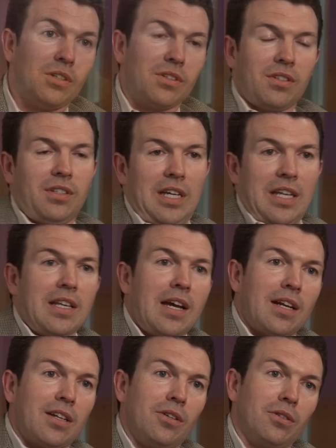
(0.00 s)
you see
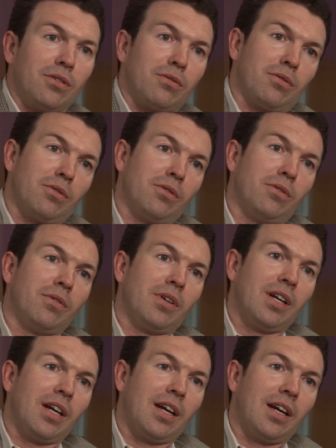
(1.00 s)
that go through
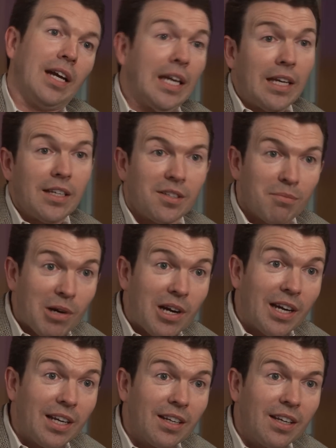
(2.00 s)
a kid's
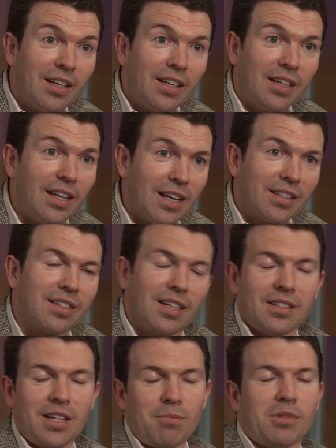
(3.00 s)
mind, yes,
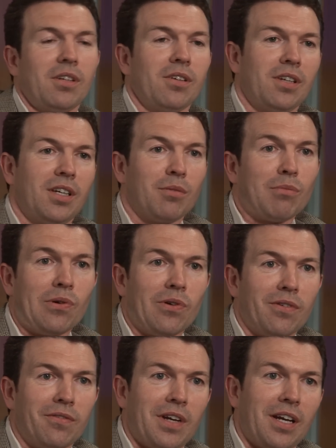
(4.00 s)
that's absolutely an
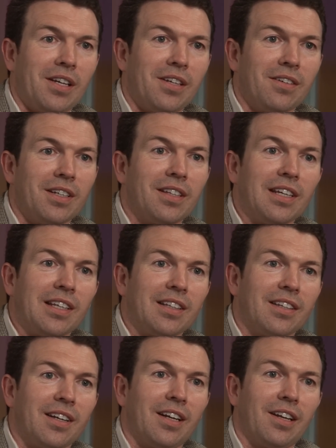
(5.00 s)
important value, I think,
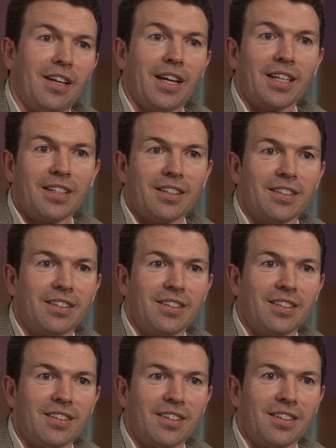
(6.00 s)
that I'd like
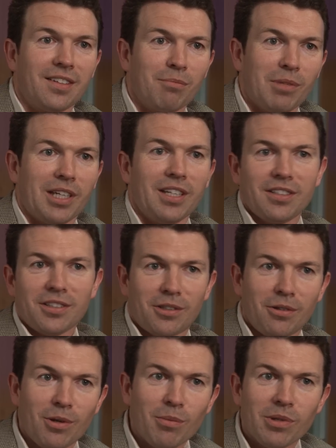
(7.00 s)
my kids to
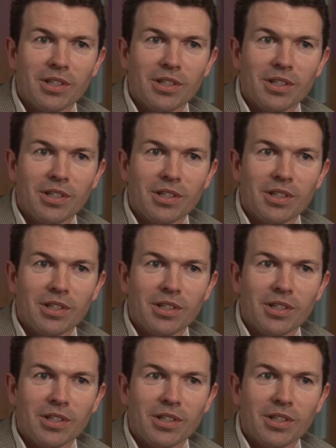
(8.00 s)
grow up